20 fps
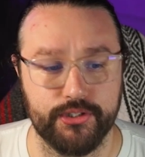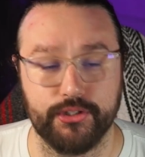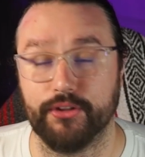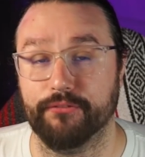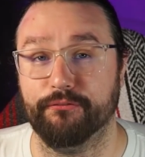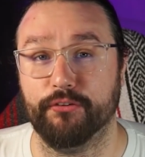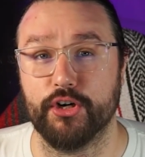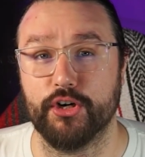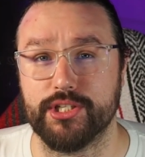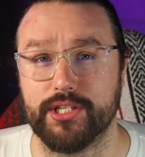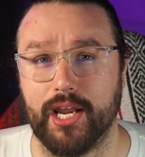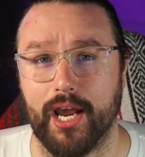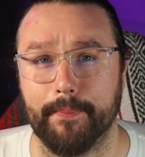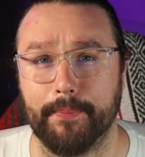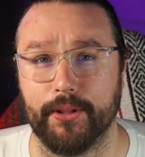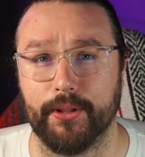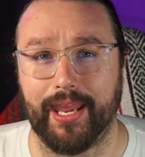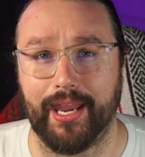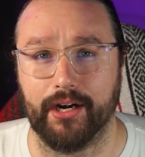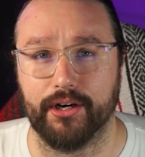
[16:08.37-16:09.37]
the first
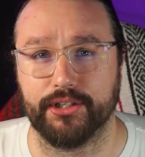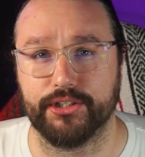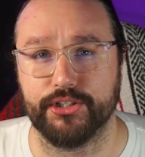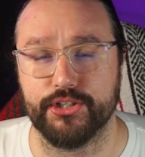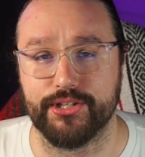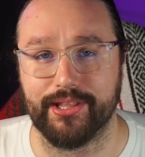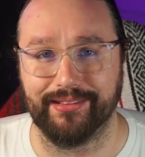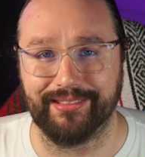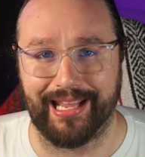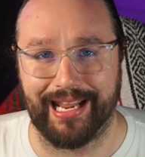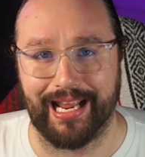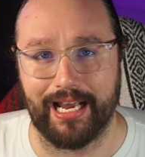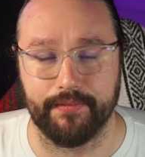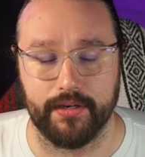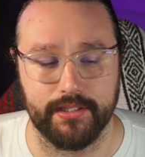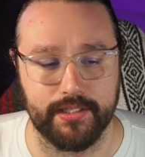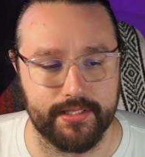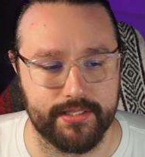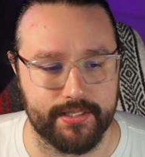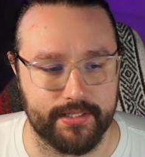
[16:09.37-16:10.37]
couple of characters that they have
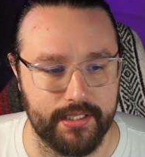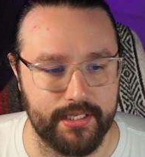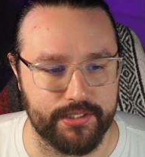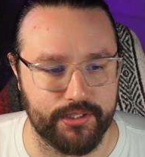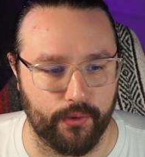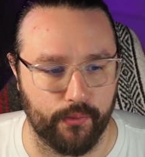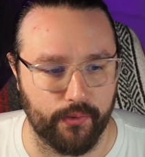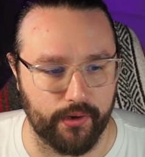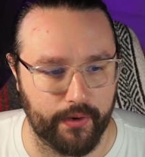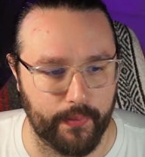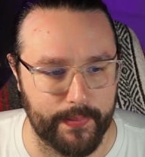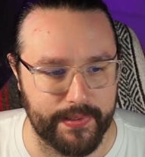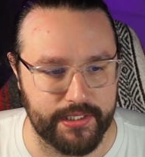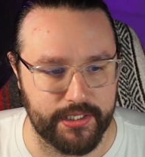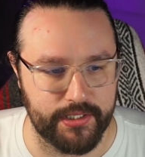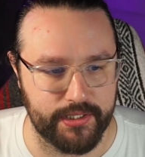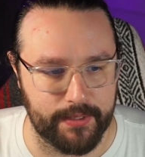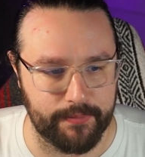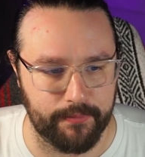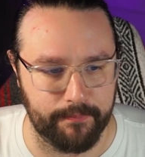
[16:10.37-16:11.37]
on this list are going
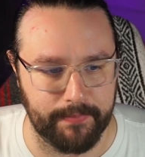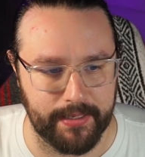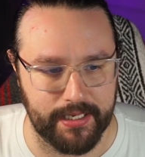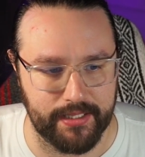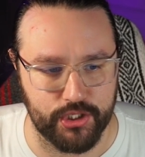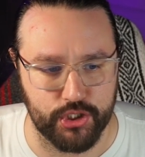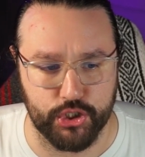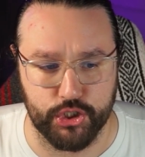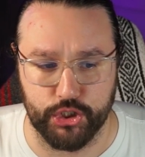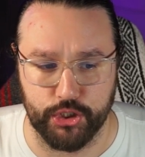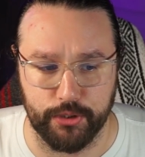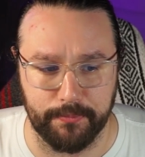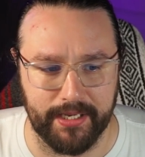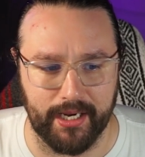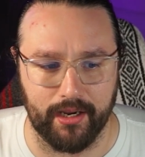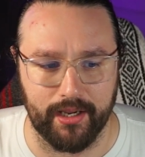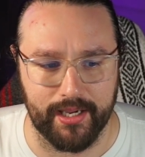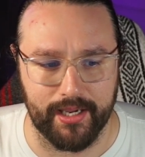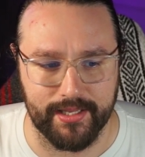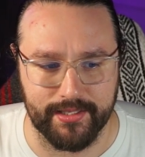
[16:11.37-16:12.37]
to be the
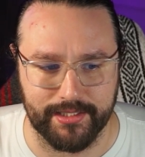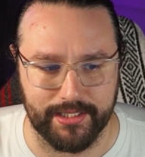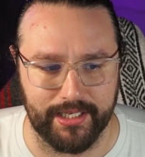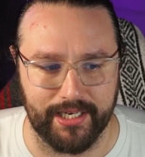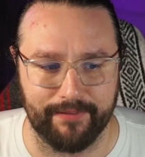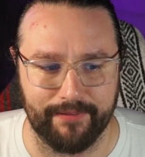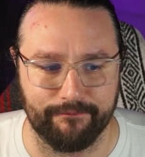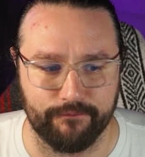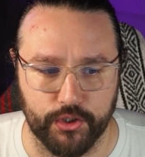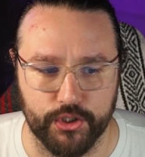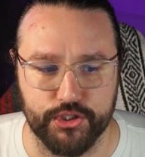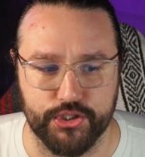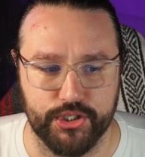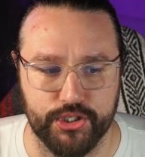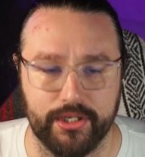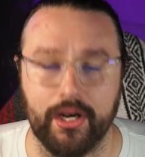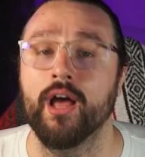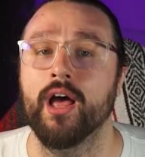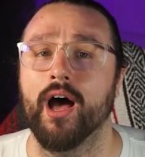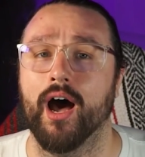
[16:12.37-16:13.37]
Shibuya incident
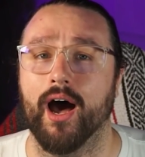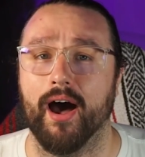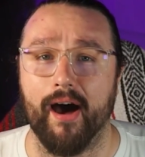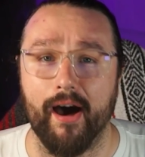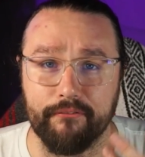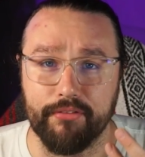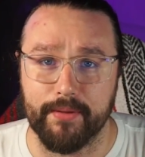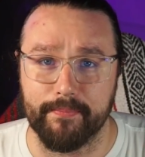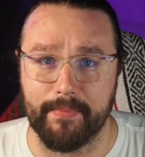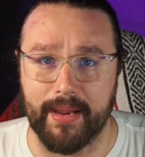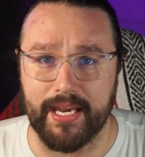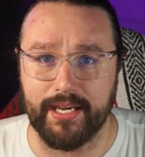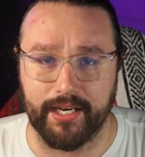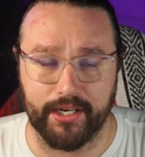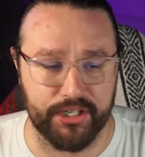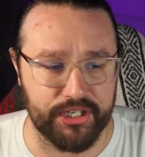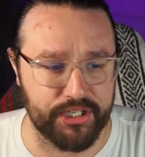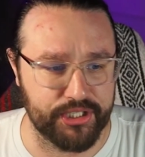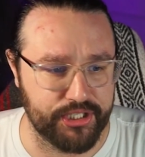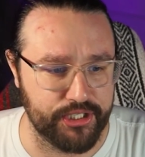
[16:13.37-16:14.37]
version of the main
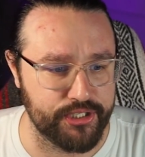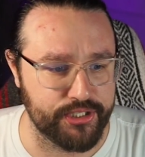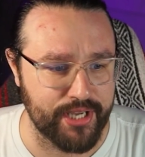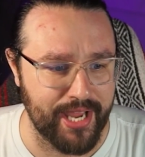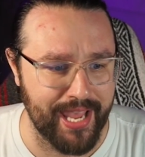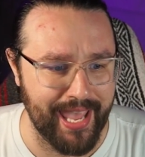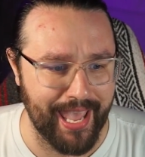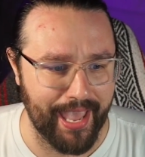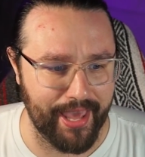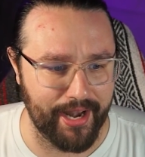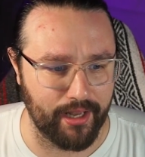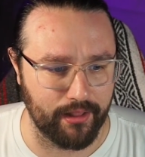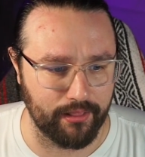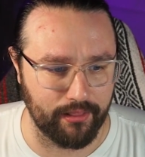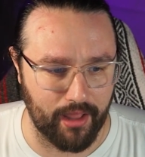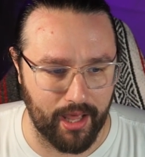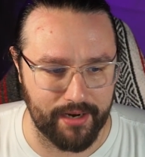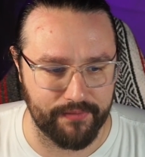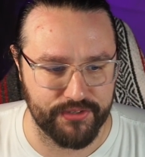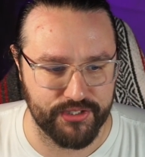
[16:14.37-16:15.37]
characters and a
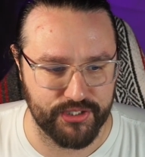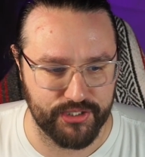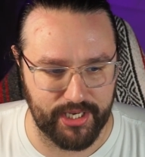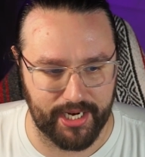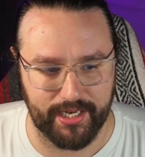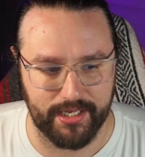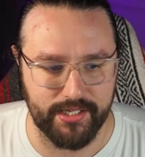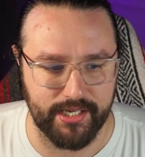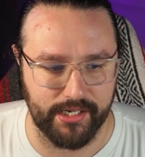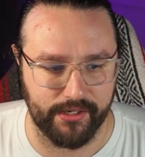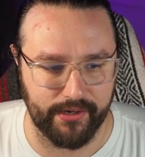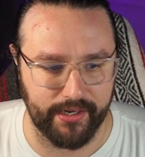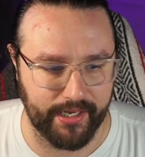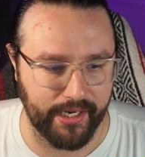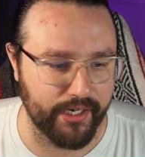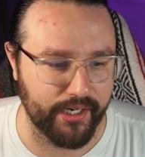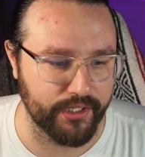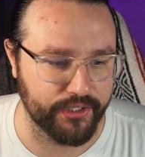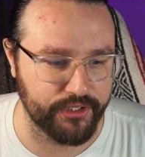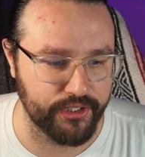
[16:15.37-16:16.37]
lot of secondary
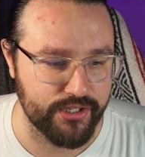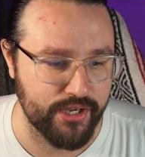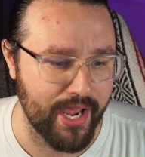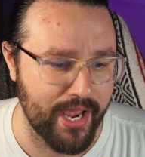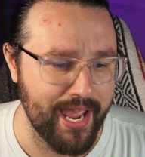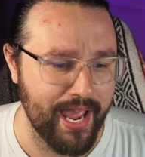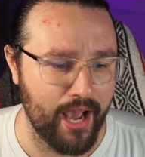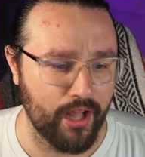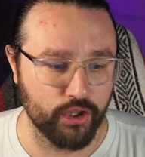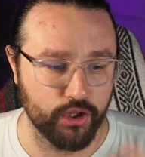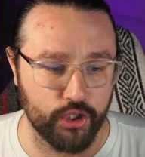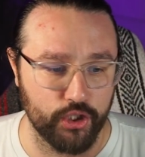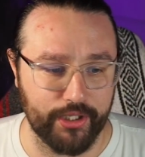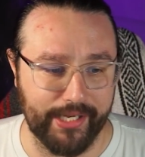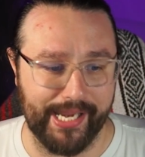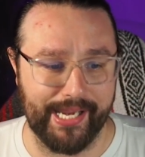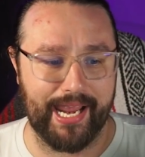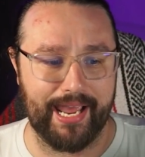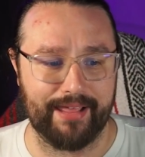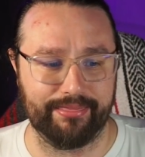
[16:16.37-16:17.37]
characters.
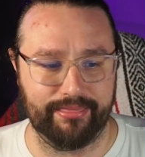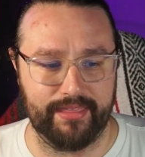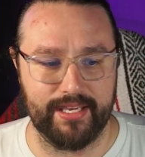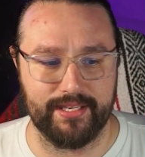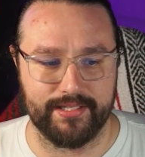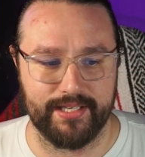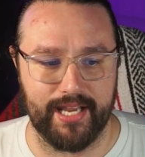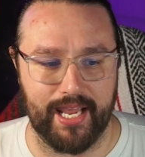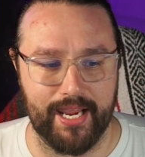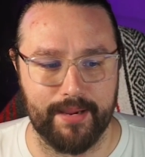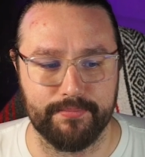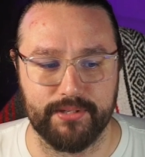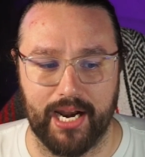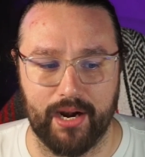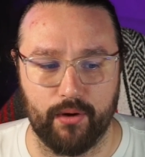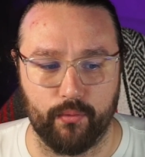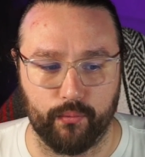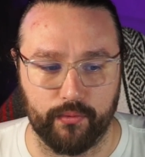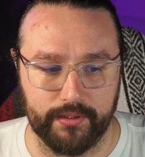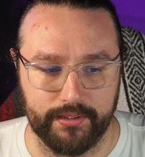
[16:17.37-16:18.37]
Looking at these names, I
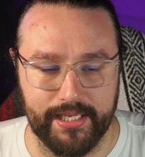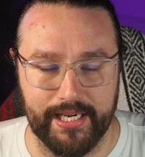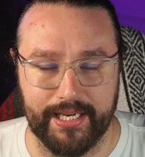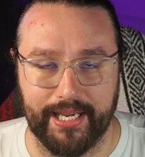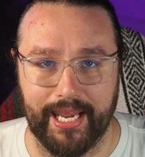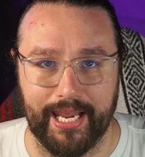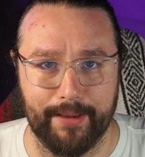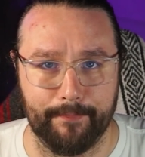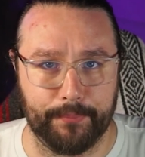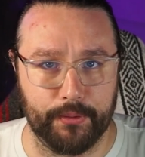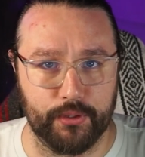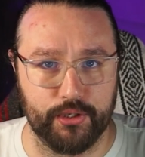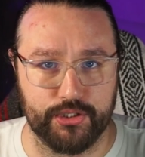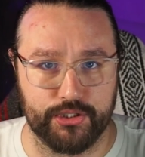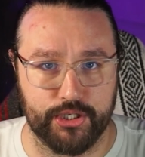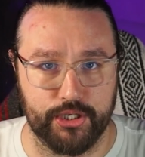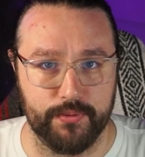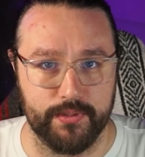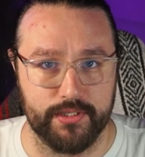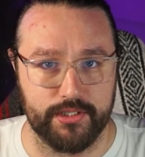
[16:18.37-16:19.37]
really can't put
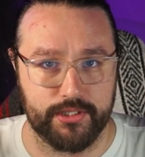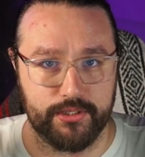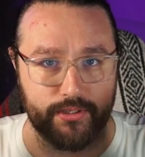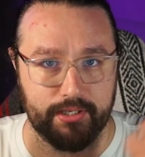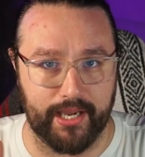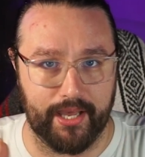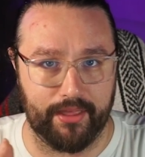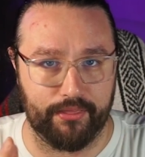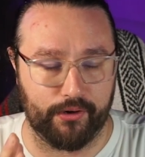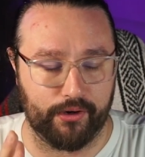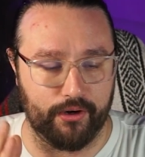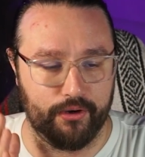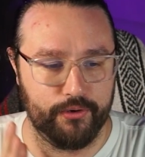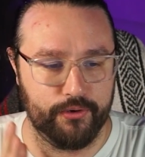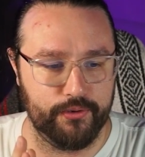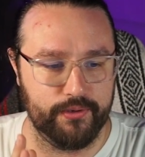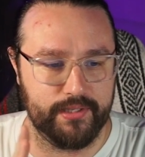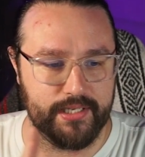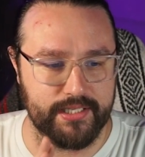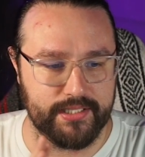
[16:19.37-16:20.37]
2 and 2 together of
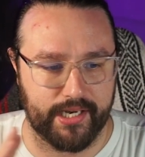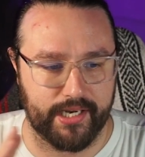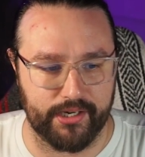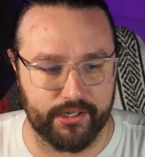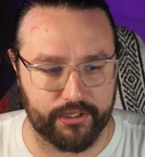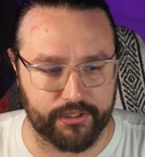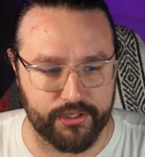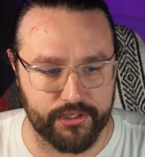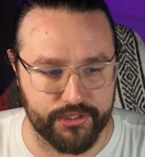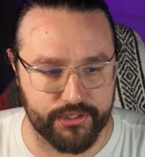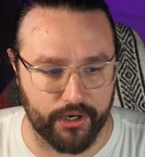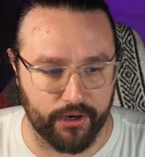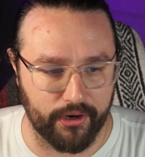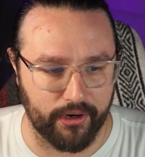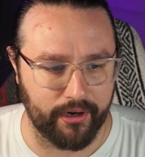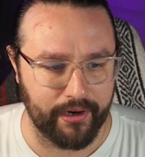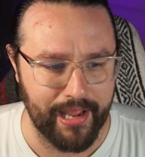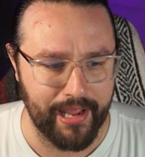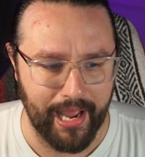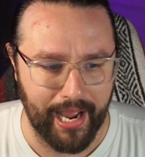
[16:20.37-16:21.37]
who these characters
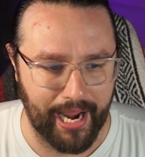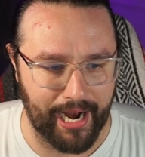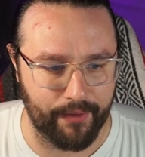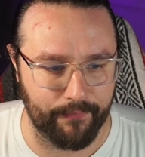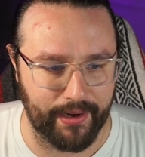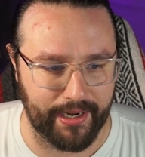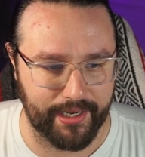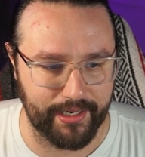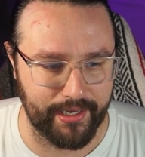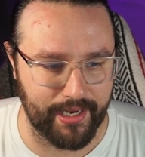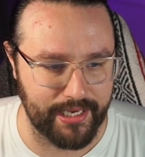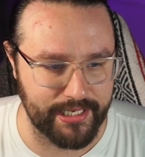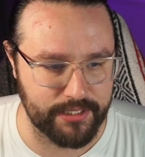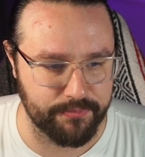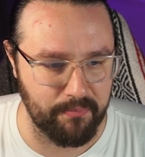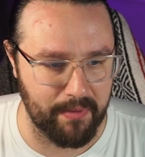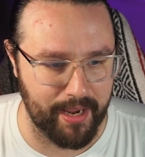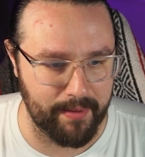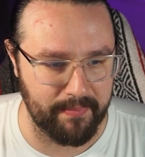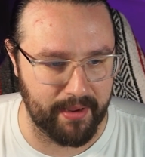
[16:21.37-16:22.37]
are. I recognize
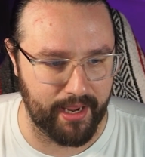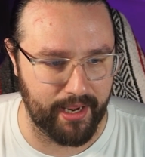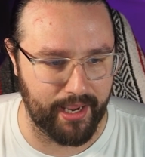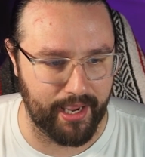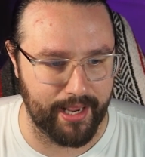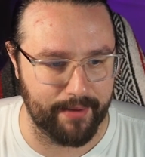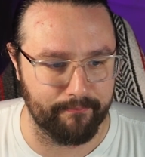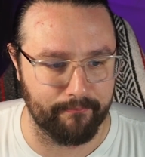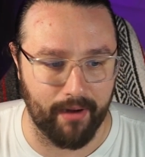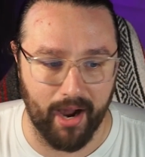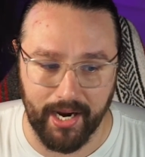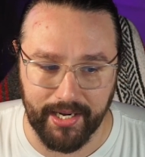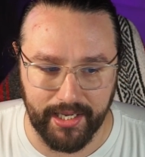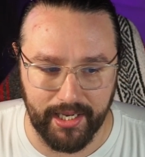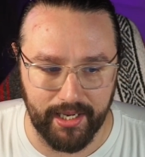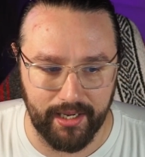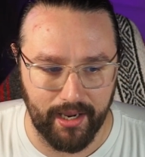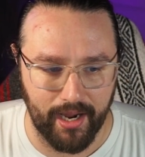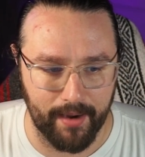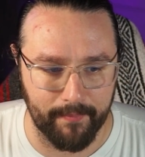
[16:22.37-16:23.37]
Mei and
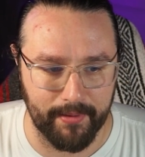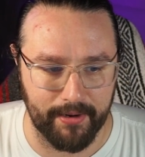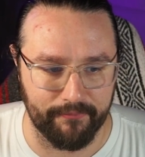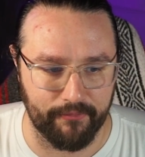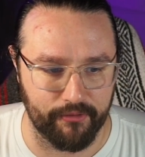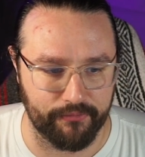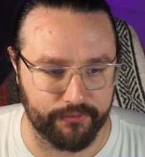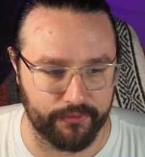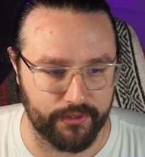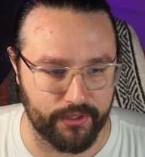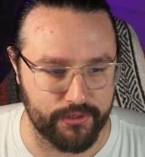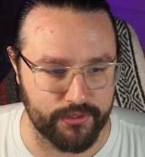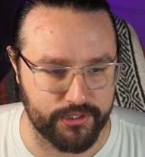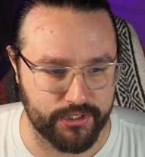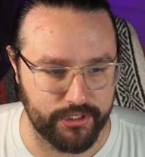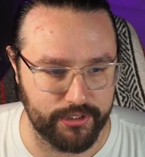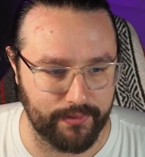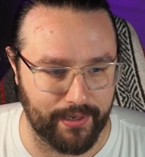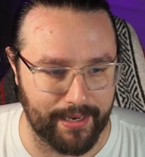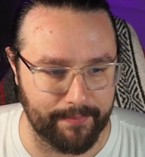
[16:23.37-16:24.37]
Maki. I'm gonna vote for those
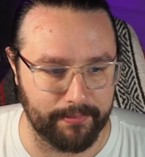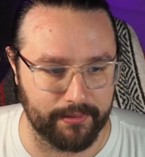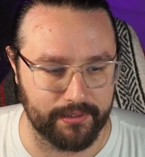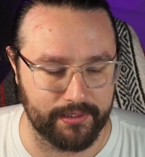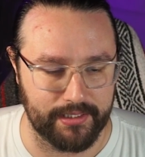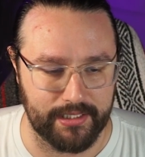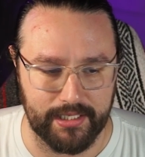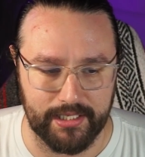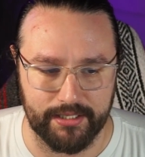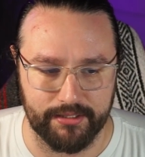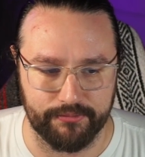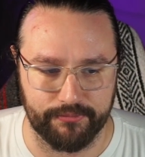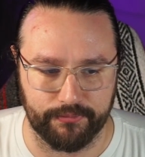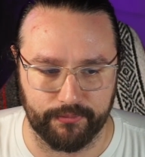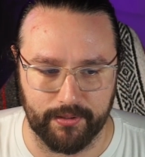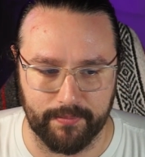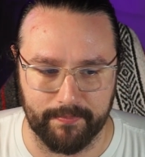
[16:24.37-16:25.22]
two. I believe,